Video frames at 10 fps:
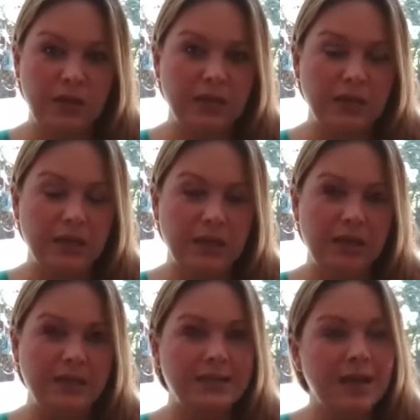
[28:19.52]
it,
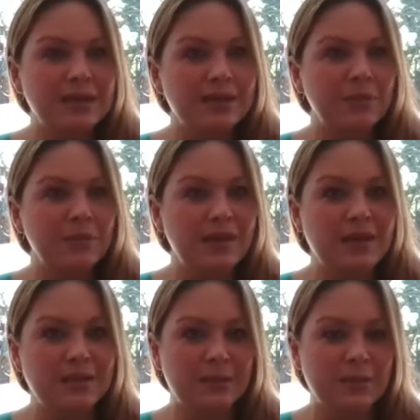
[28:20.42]
and it's not something that
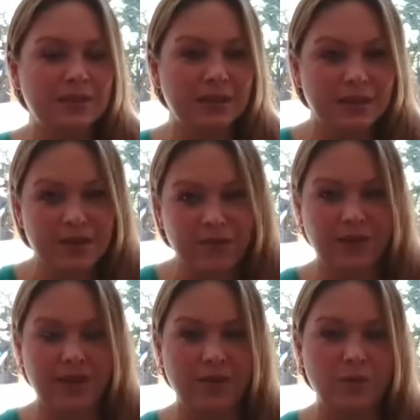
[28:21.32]
needs to be
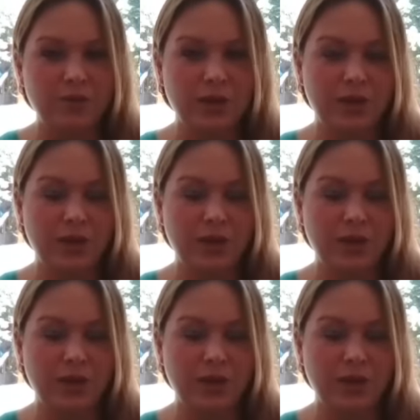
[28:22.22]
significant, which I,